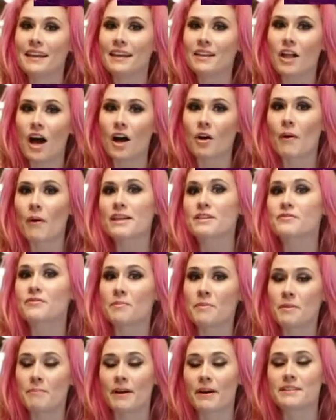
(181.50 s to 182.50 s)
clockwise
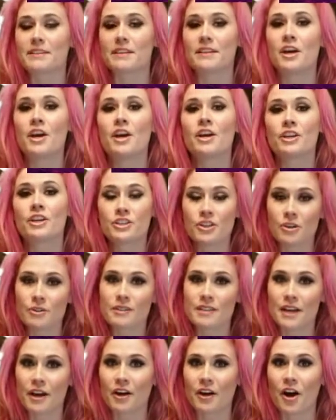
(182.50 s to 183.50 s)
from the button shows
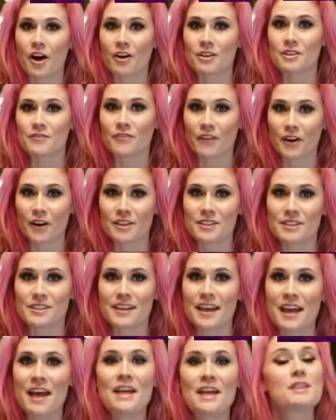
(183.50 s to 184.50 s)
their cards
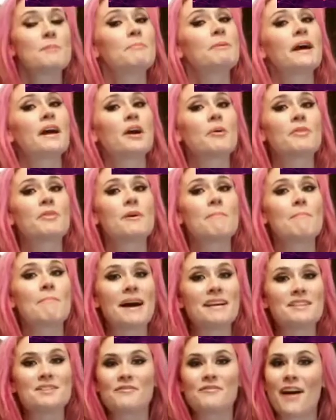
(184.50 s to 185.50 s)
first. The player with the
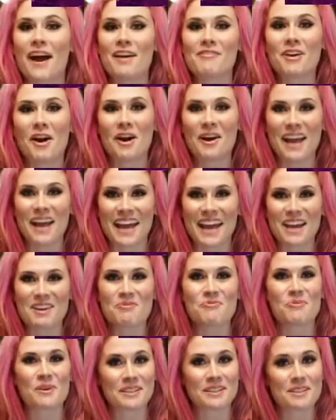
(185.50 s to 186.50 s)
best 5-card
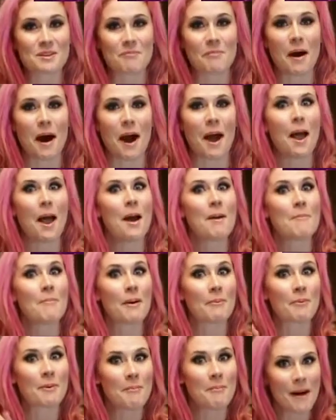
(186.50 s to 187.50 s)
hand wins the pot.
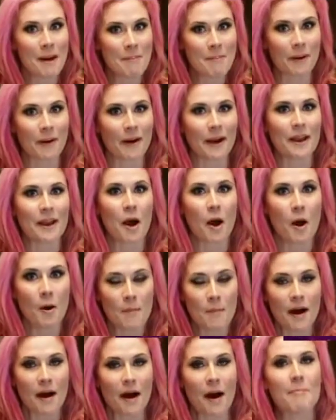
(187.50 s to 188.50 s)
But remember, in
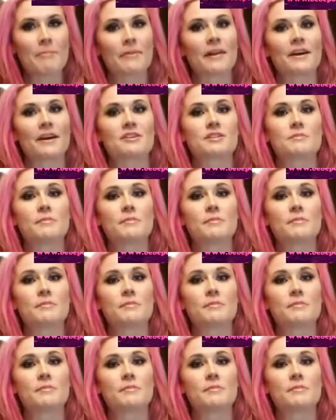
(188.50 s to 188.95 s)
Omaha, players